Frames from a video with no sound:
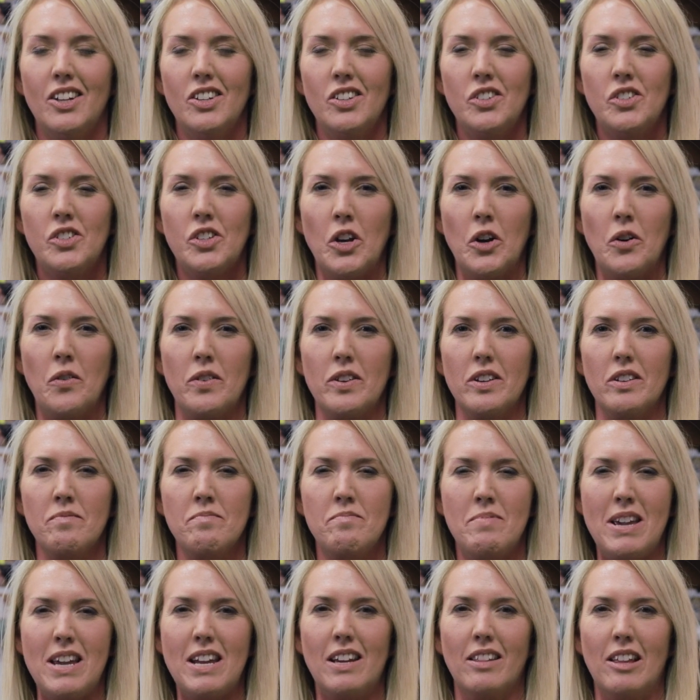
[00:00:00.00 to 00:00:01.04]
So
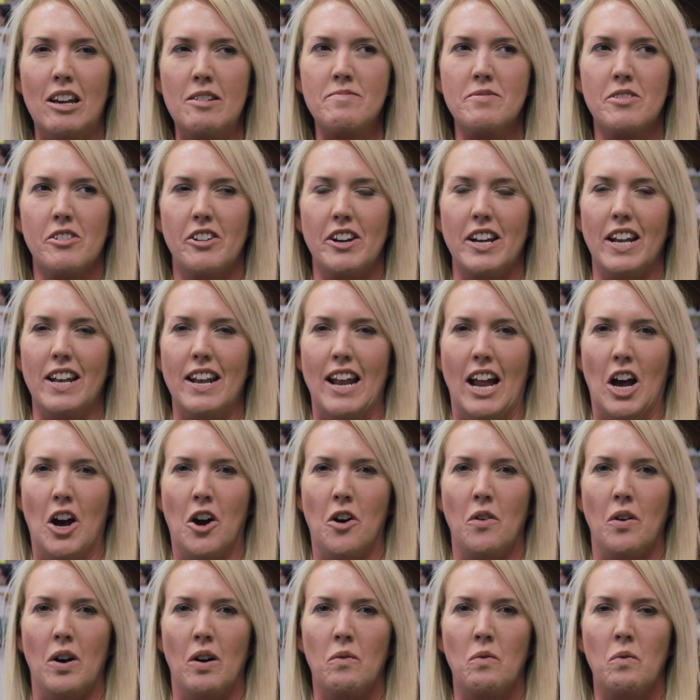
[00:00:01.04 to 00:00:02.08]
being a librarian
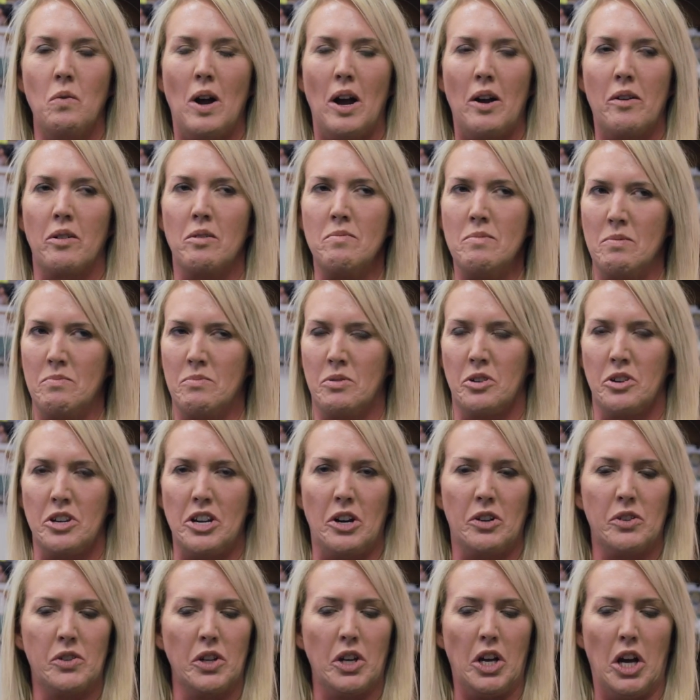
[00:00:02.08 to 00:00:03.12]
now, I remember
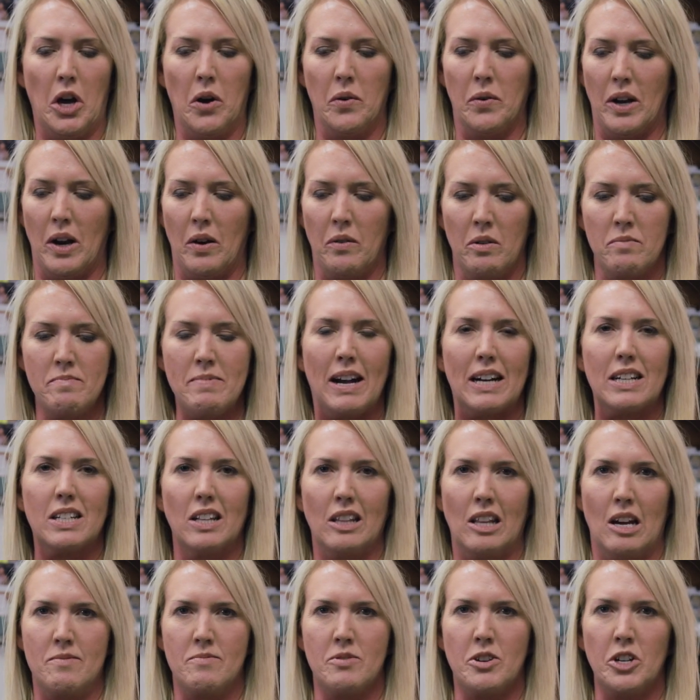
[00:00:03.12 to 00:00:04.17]
years ago when I went back to
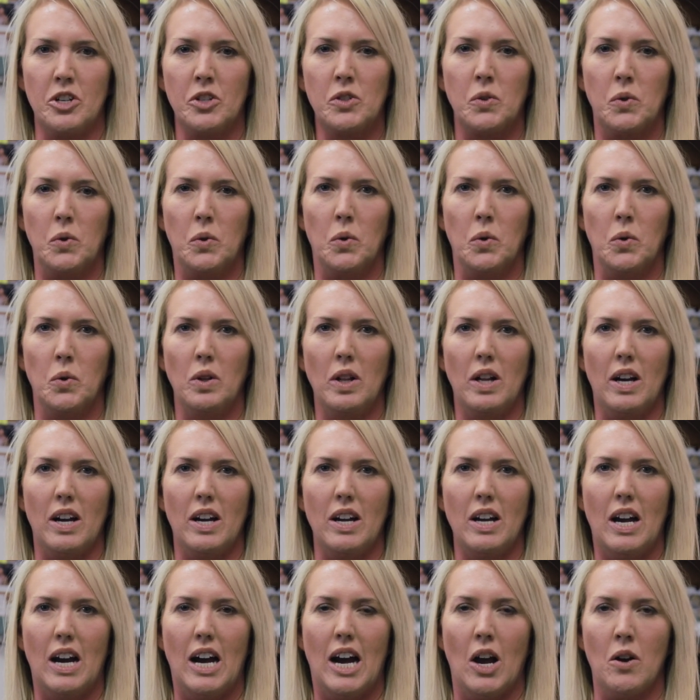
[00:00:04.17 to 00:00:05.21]
library school,
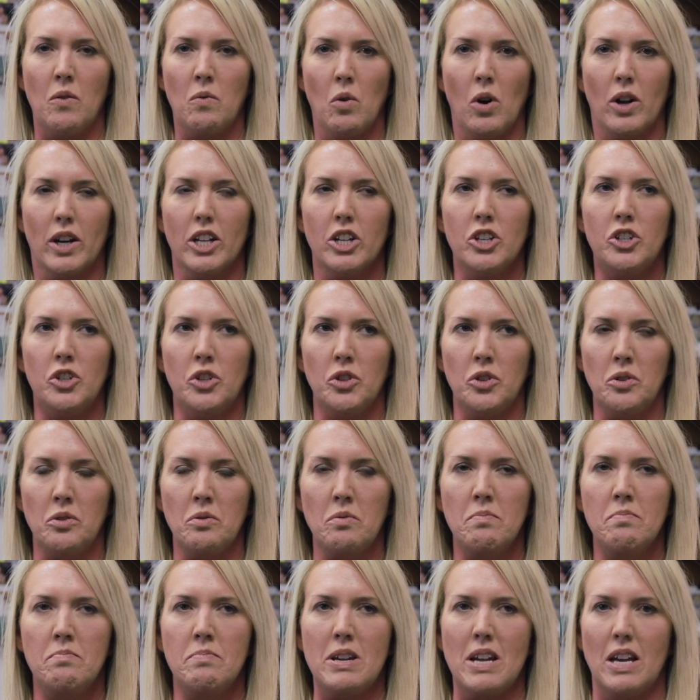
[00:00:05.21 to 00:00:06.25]
I wanted
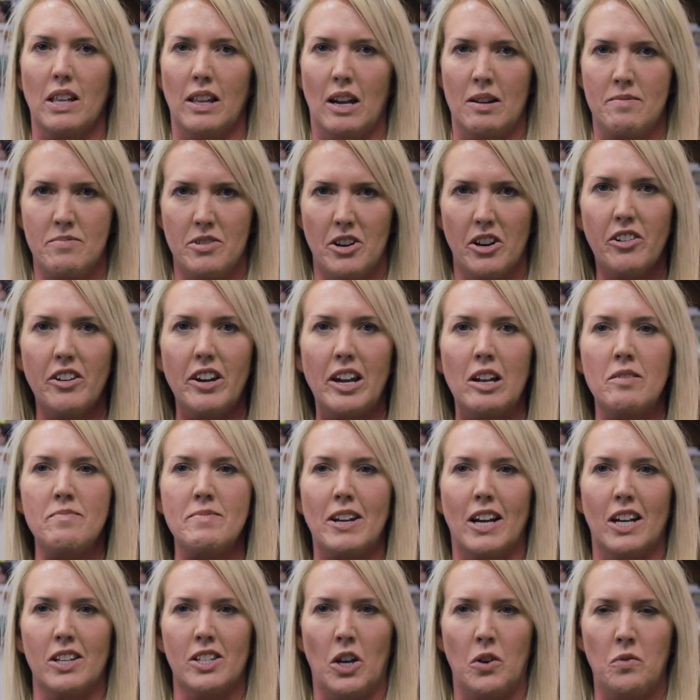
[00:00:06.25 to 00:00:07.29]
to be a librarian
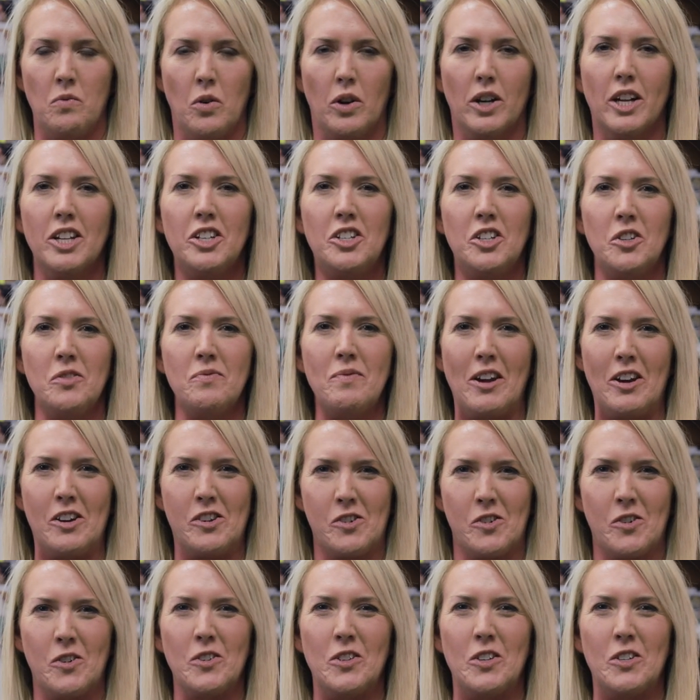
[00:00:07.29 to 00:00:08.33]
because I wanted to make
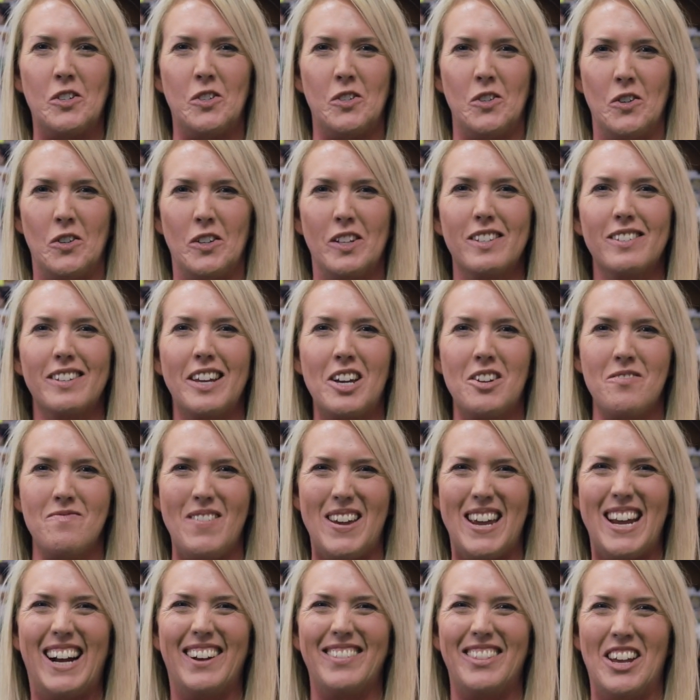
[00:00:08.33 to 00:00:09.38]
sure that students like
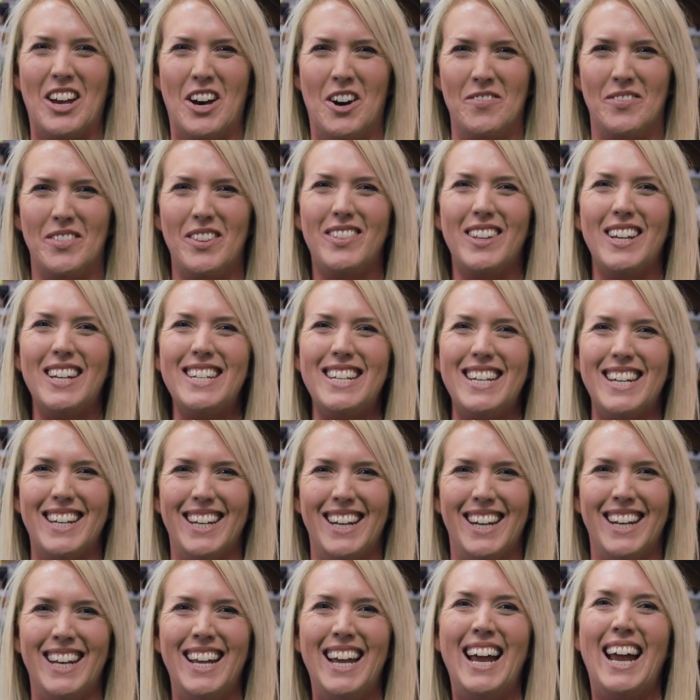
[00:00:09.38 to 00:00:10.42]
me got the help that they
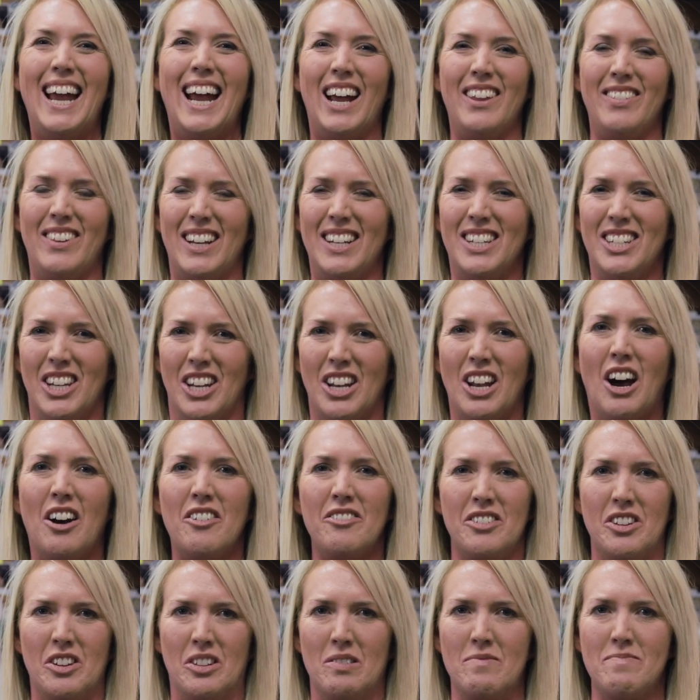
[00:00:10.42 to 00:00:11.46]
needed and they did not
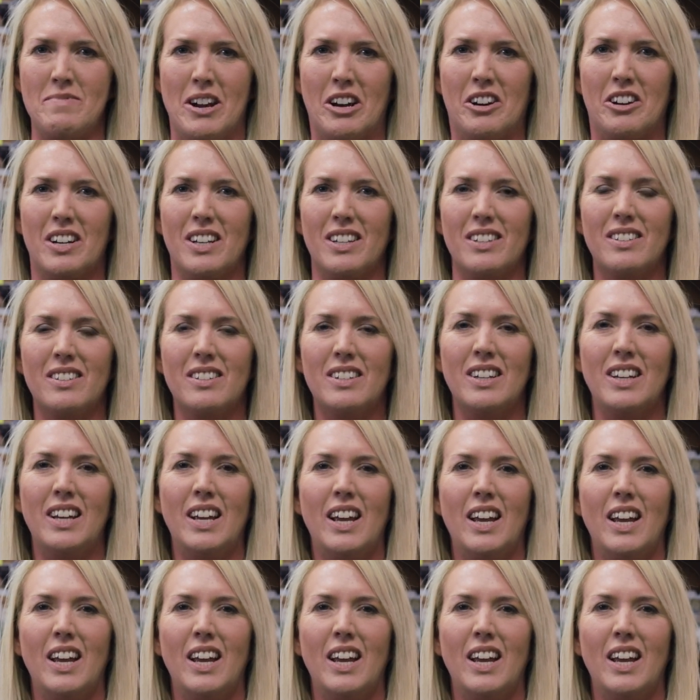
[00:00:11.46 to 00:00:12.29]
feel embarrassed.